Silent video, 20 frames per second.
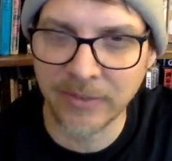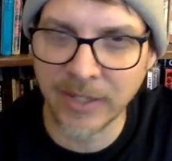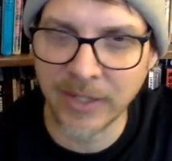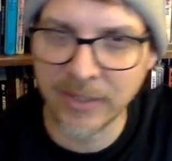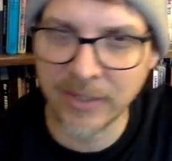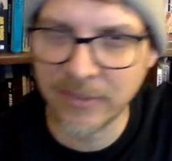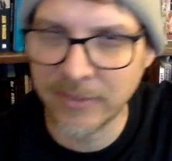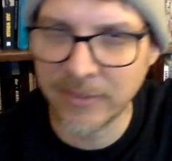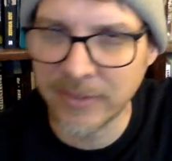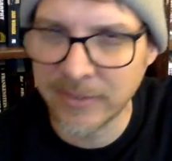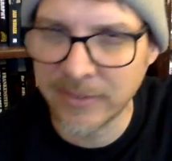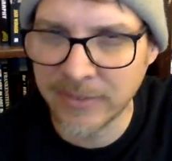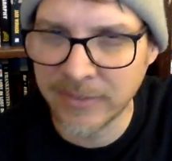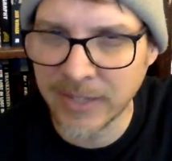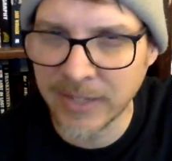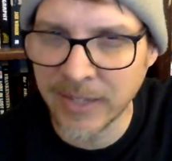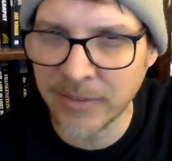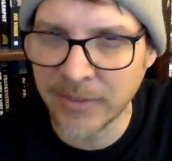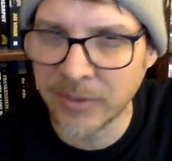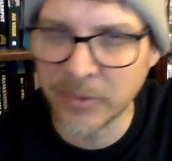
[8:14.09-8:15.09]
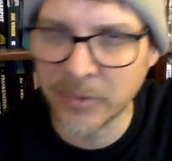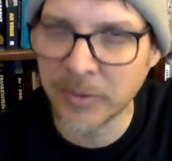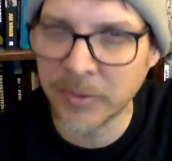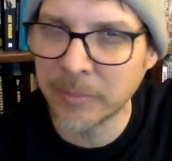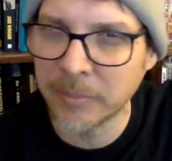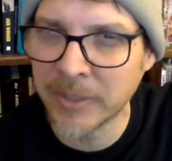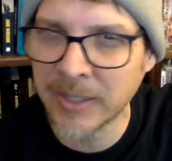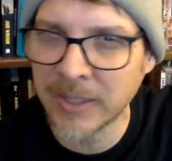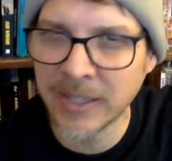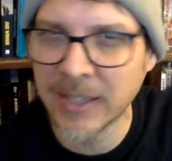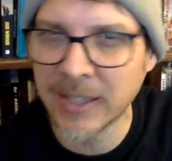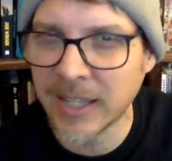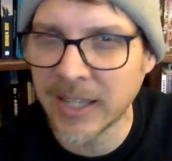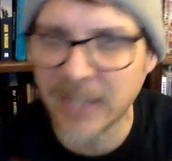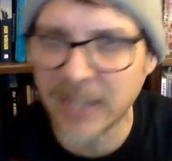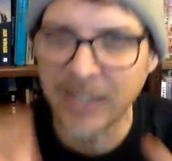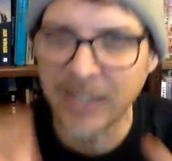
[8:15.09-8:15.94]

8th to 10th or something like that.